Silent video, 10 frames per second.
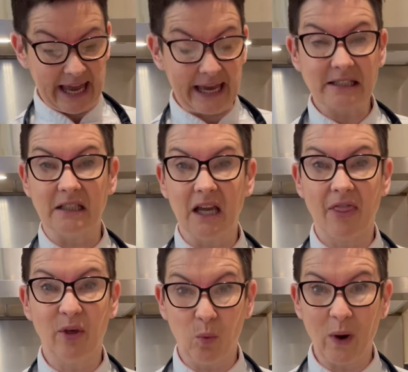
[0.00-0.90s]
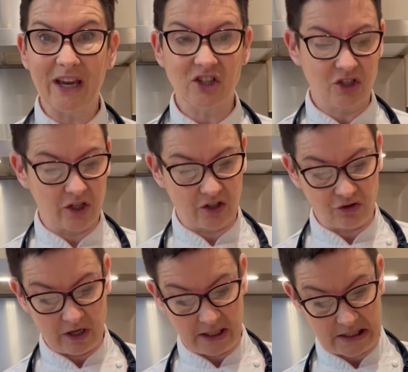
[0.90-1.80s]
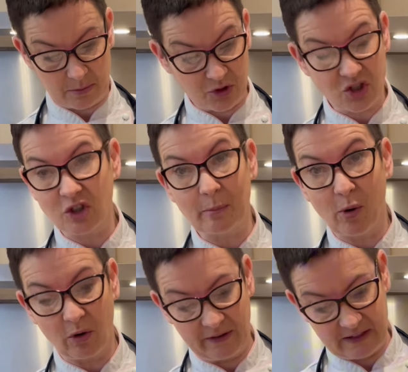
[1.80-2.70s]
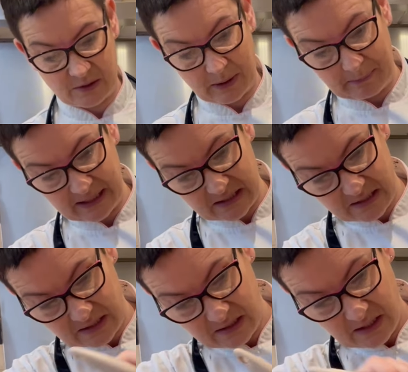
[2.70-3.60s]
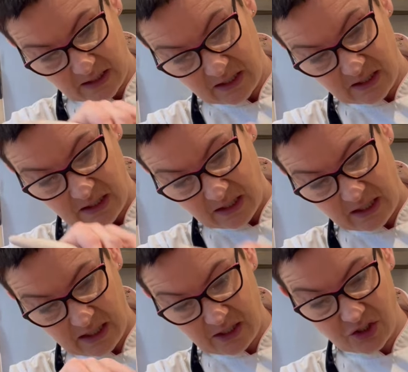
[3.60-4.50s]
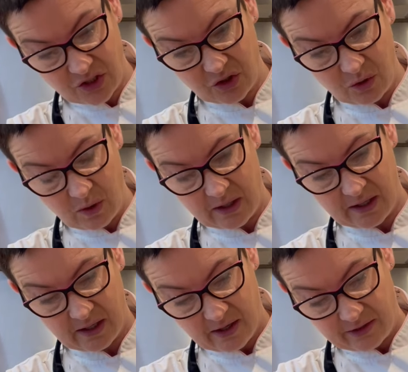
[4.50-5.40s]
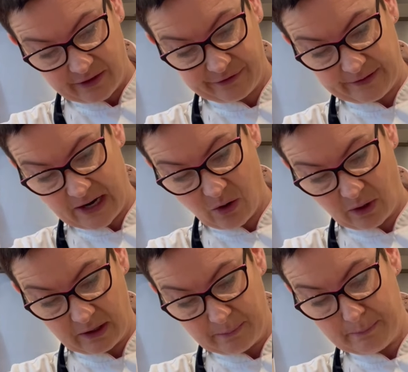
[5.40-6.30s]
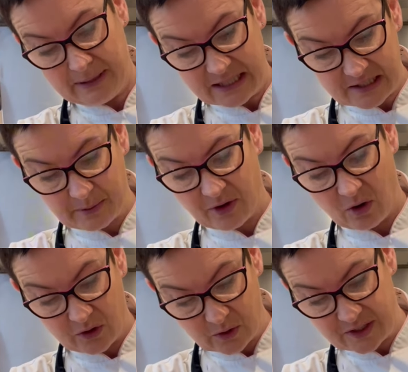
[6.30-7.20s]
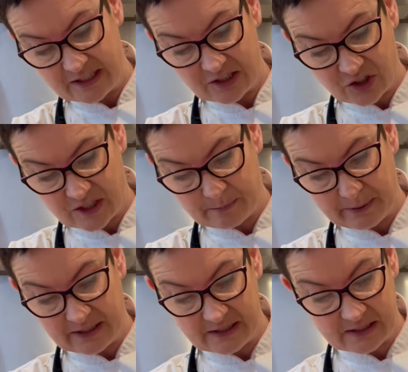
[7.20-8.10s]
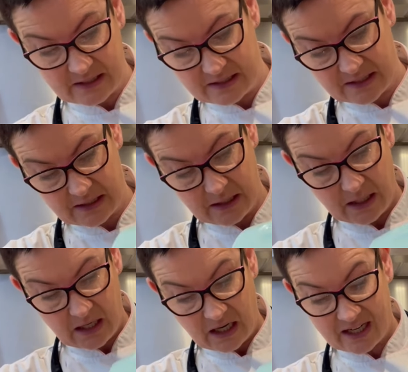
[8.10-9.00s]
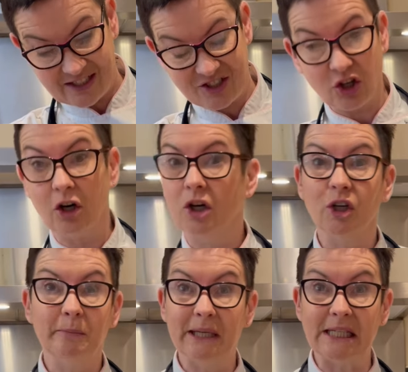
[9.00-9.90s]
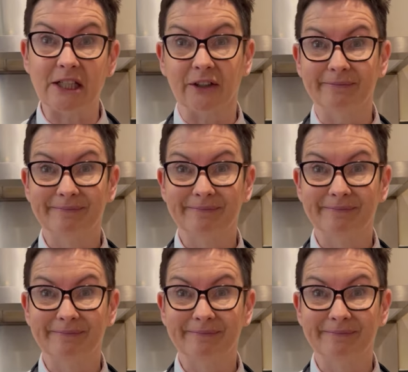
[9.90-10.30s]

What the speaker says: adding the wet to the dry. So we're just going to pour in this wet mix into the flour mix with all those delicious spices and stir. Couldn't be easier.